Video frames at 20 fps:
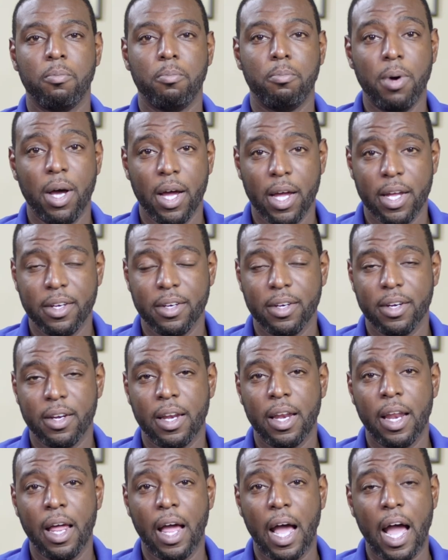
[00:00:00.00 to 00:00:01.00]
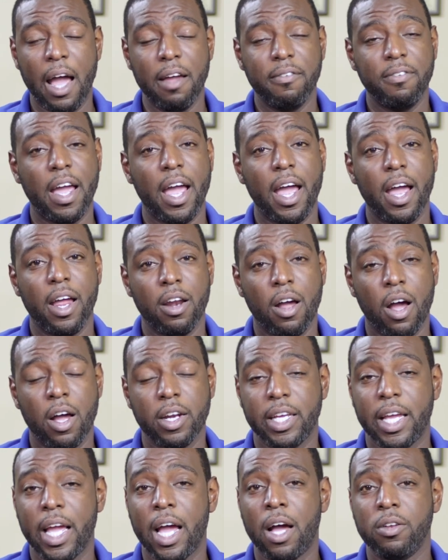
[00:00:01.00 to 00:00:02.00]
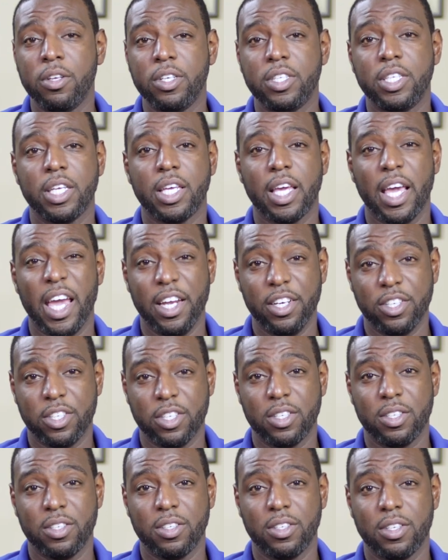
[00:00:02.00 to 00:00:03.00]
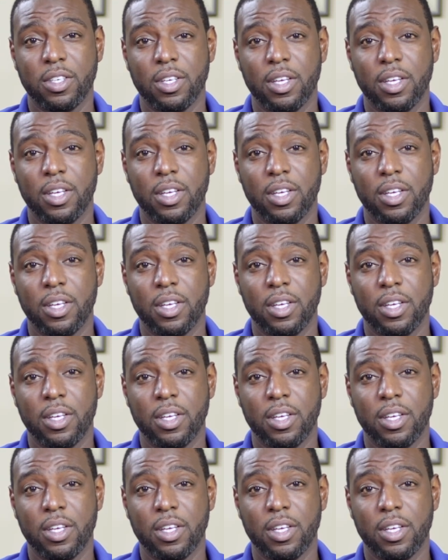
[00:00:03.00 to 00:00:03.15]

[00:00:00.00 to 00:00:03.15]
But I've had on countless occasions